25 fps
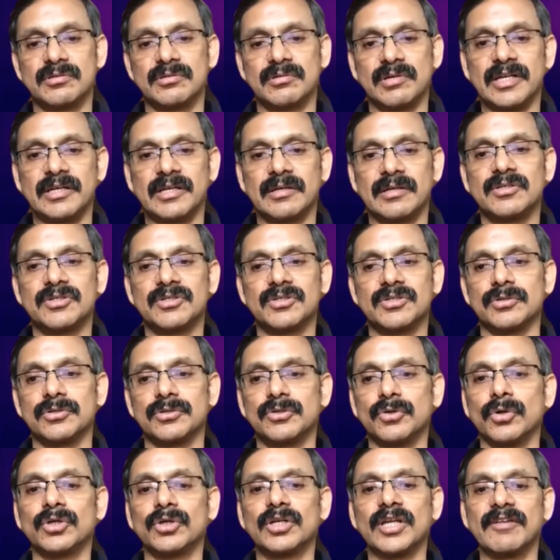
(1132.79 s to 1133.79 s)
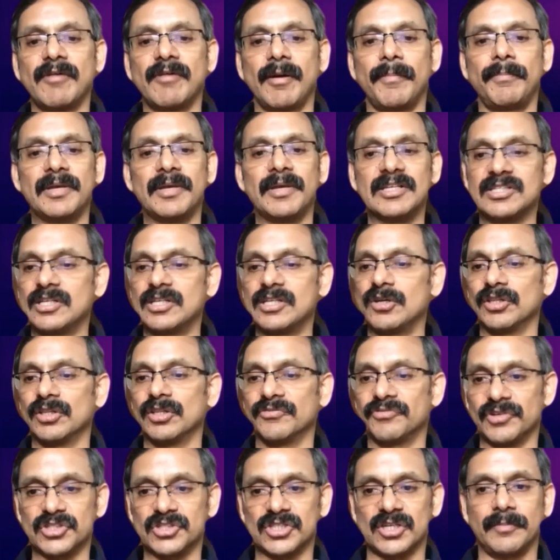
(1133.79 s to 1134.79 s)
Right. So don't give up easily on the
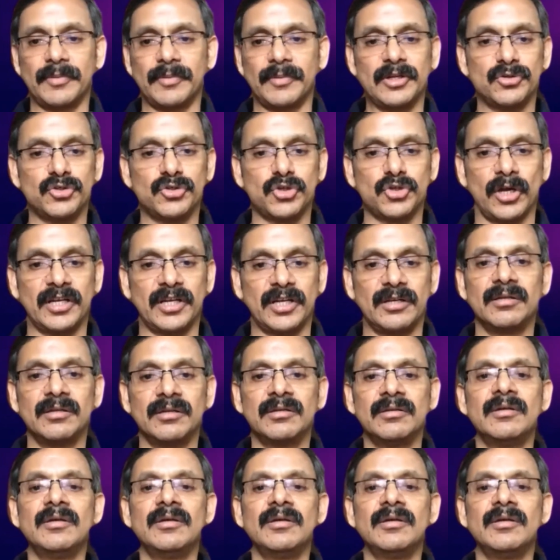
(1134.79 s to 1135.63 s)
first company you join.